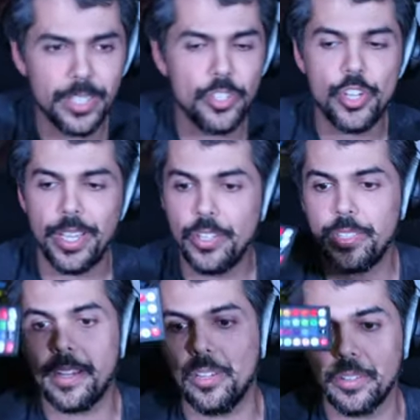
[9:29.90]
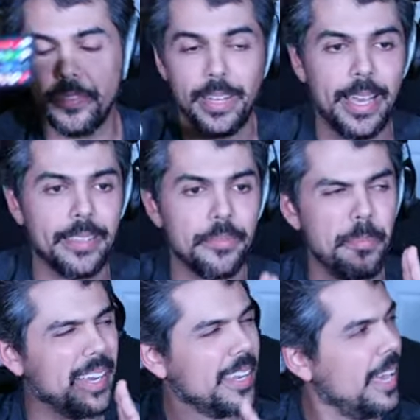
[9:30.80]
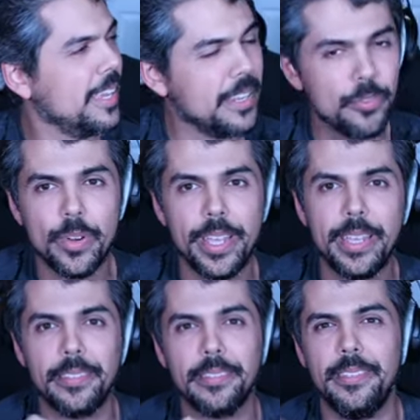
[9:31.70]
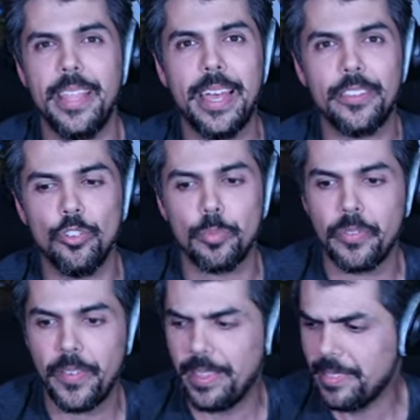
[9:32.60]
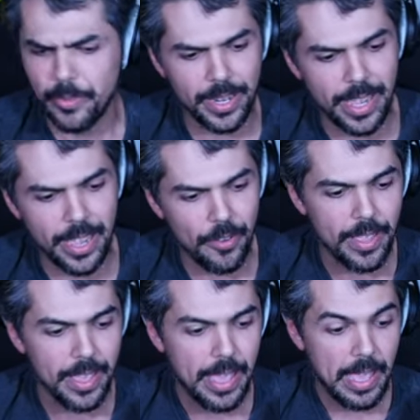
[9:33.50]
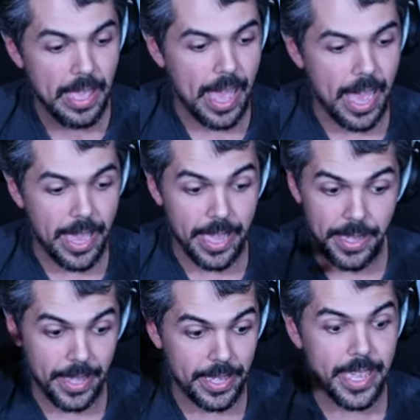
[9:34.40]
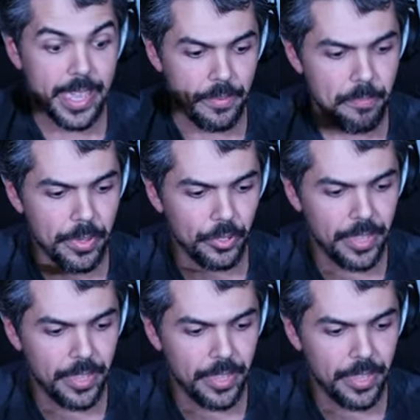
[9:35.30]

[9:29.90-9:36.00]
can change the color of the lights. My lighting rig is not super fancy right now. I again built